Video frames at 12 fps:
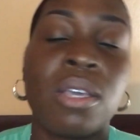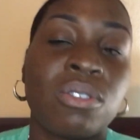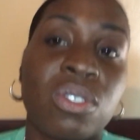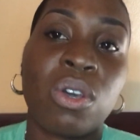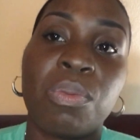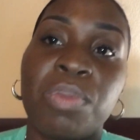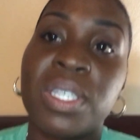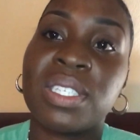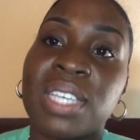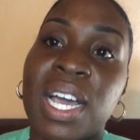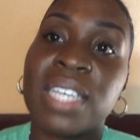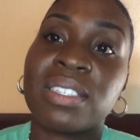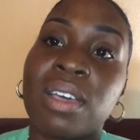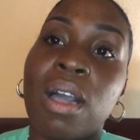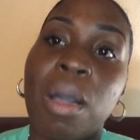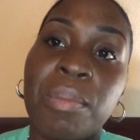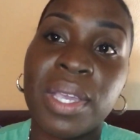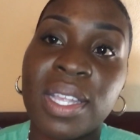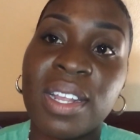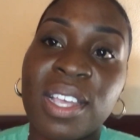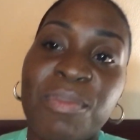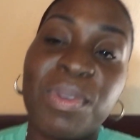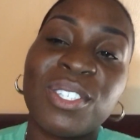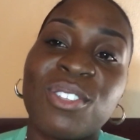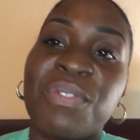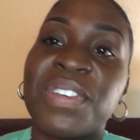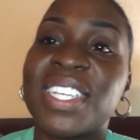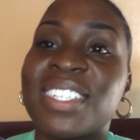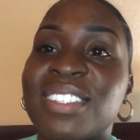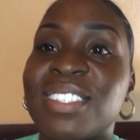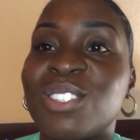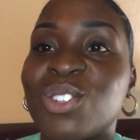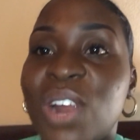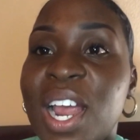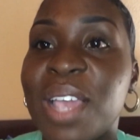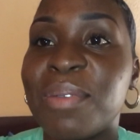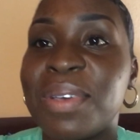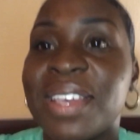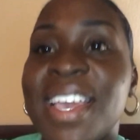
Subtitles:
So please guys, comment, and please don't forget to subscribe